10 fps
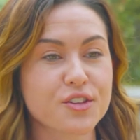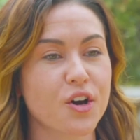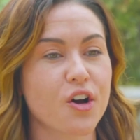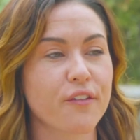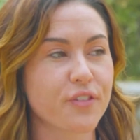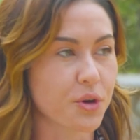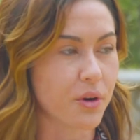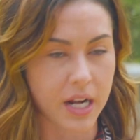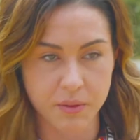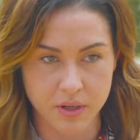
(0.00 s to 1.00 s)
So if you
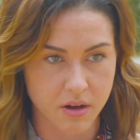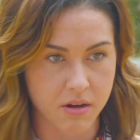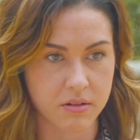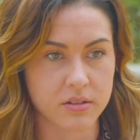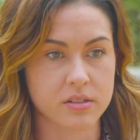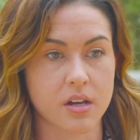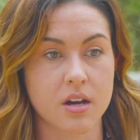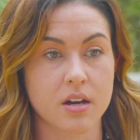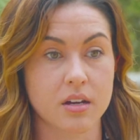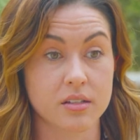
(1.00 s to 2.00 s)
or anyone knows
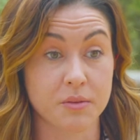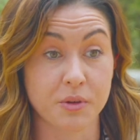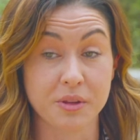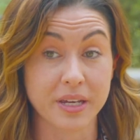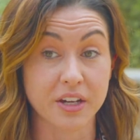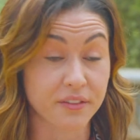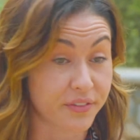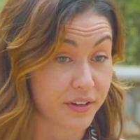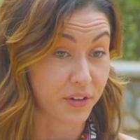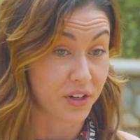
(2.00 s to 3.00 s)
uh, someone to be a good
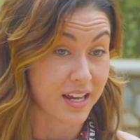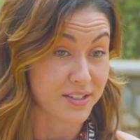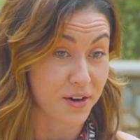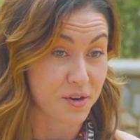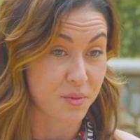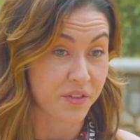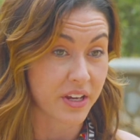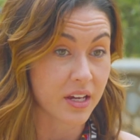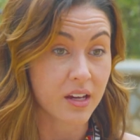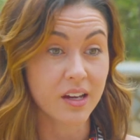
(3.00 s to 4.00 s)
fit for a nice horror
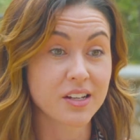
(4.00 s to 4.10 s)
movie,